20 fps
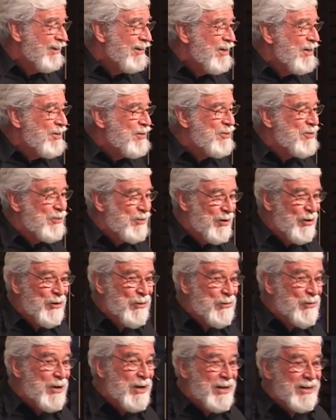So
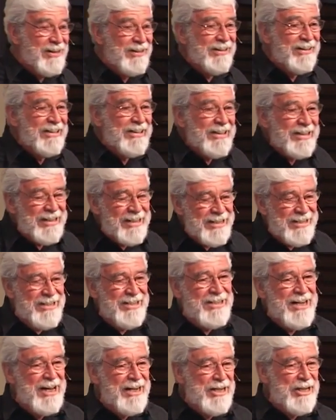what? Isn't
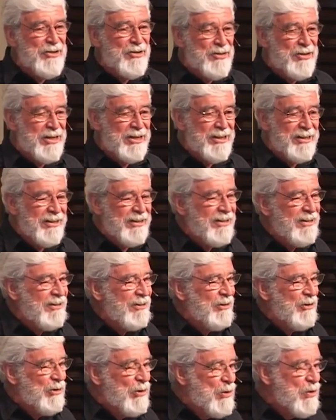that interesting?
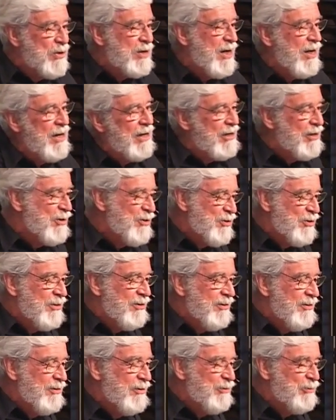Who cares
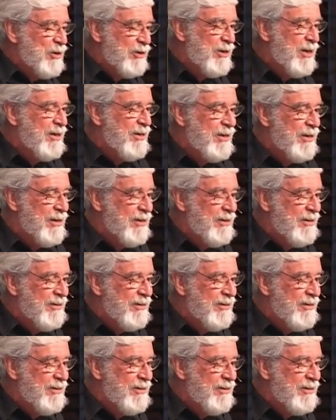what they did?